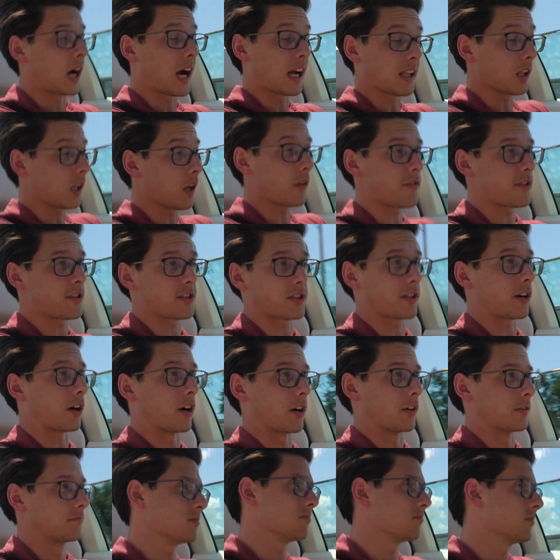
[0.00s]
I love this
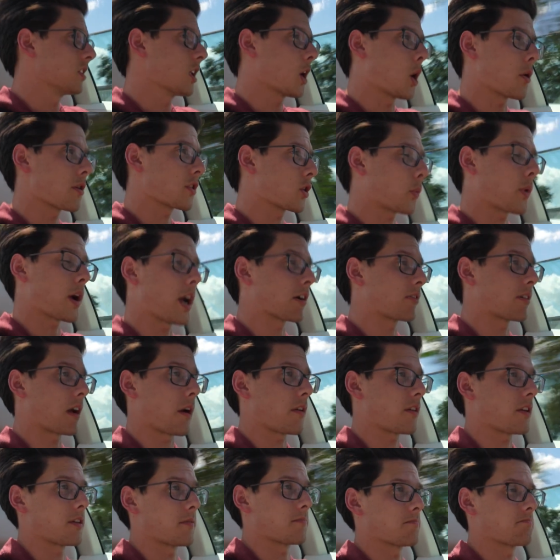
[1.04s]
car. No other way
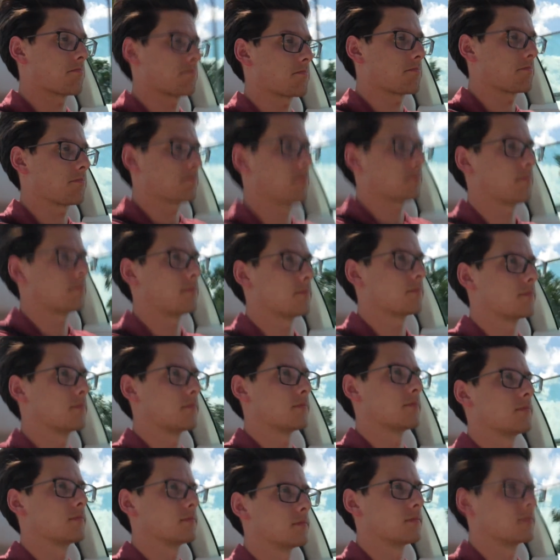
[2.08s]
around it.
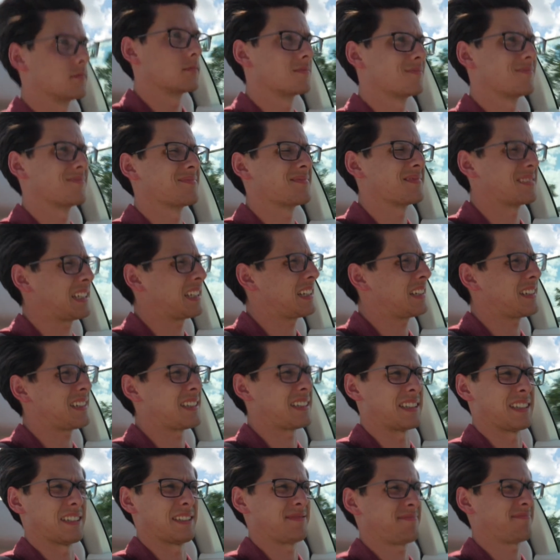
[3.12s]

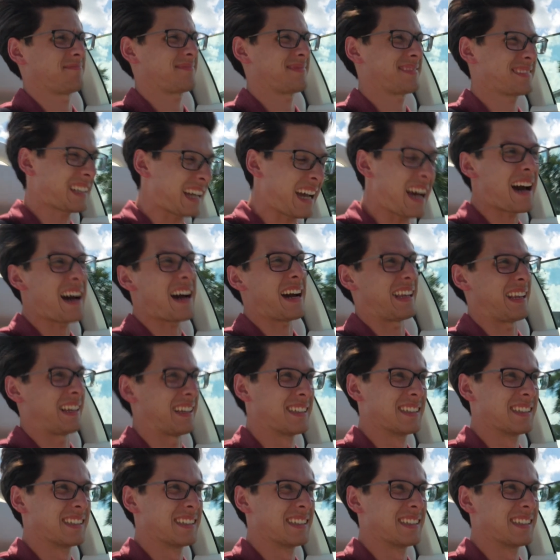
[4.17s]
Oh, God.